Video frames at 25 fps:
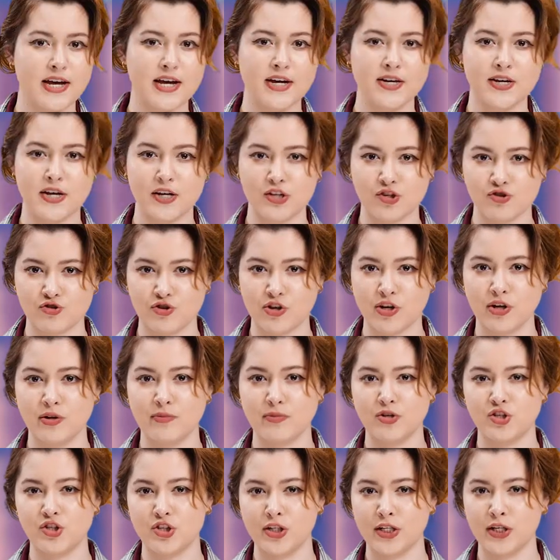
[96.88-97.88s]
industrial
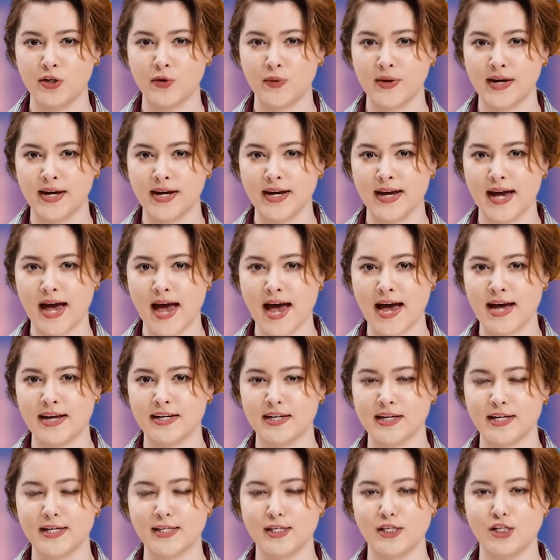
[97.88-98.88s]
machinery,
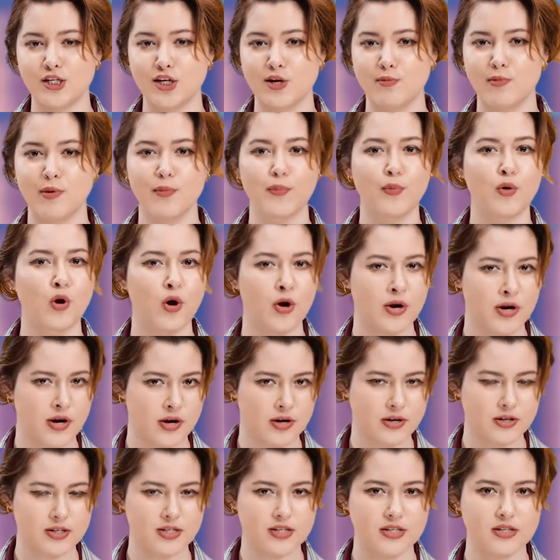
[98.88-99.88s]
and consumer
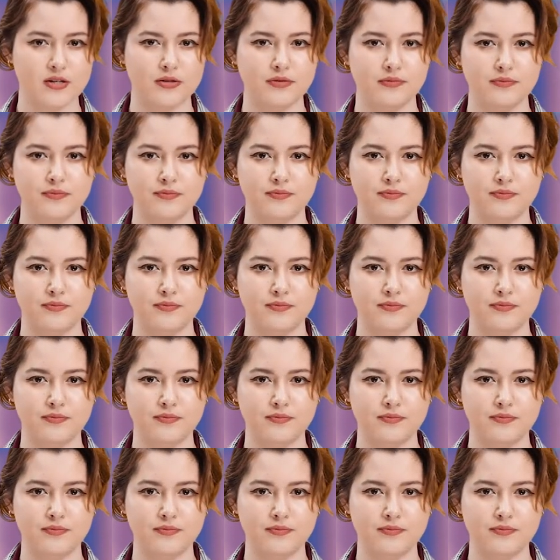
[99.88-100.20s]
products.